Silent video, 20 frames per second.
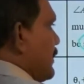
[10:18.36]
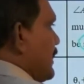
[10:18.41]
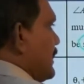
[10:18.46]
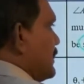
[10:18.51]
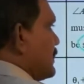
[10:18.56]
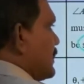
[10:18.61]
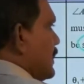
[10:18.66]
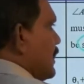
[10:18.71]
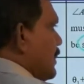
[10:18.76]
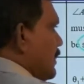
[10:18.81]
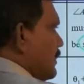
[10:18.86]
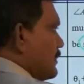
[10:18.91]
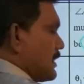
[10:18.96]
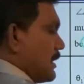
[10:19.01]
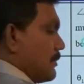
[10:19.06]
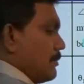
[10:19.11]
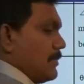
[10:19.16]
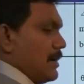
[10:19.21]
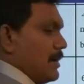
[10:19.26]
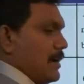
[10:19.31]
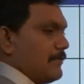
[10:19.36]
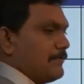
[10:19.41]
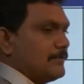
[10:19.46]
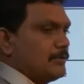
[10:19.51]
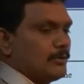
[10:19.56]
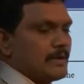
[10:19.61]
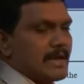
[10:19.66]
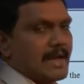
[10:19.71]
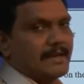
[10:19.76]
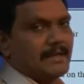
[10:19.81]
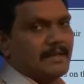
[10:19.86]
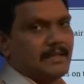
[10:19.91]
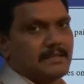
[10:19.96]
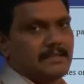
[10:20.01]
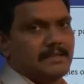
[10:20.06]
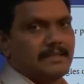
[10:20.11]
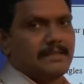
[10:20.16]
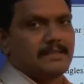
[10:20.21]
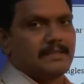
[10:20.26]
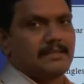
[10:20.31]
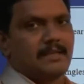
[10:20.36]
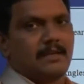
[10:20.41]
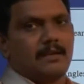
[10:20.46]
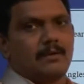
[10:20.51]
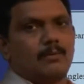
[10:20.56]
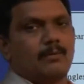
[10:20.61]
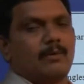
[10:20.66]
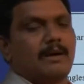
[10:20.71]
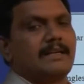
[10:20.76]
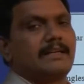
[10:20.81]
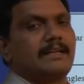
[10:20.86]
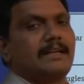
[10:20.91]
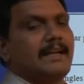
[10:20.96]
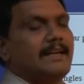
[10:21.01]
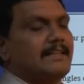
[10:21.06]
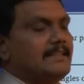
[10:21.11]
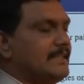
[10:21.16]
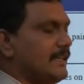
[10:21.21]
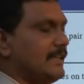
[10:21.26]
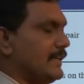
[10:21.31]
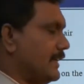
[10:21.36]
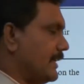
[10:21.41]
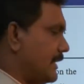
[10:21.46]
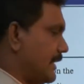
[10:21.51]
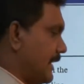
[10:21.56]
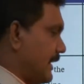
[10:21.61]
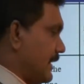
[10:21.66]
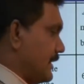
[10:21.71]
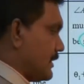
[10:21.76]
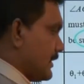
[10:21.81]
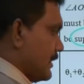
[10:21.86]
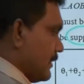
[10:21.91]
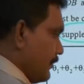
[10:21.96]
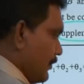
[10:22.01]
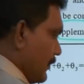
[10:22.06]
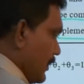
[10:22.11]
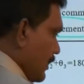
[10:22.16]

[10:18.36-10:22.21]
means sum of two angles is 180 degrees.